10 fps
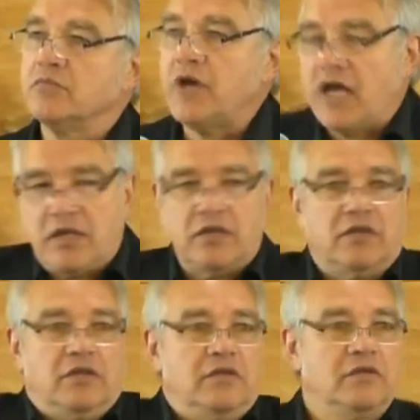
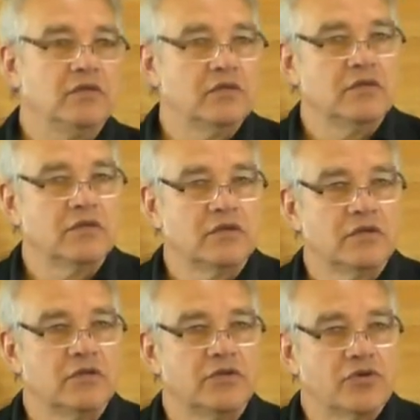But
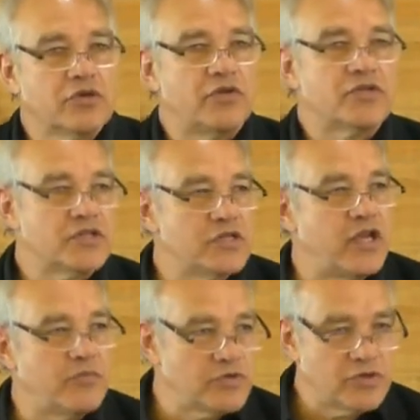your closest
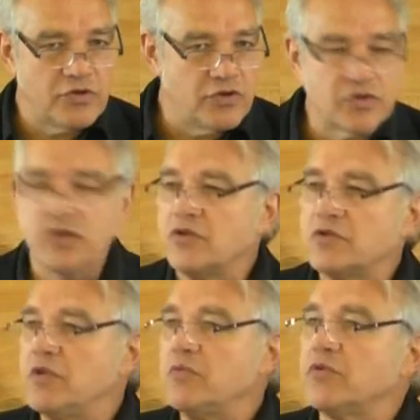neighbors are usually
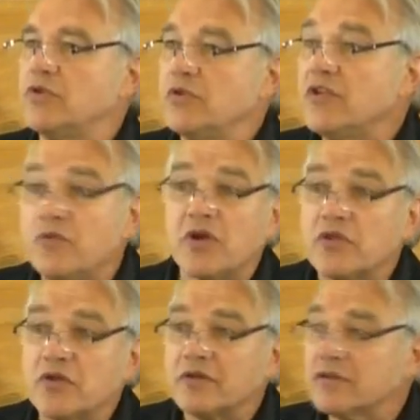those people you live
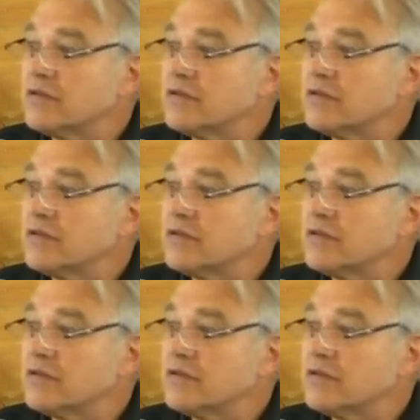with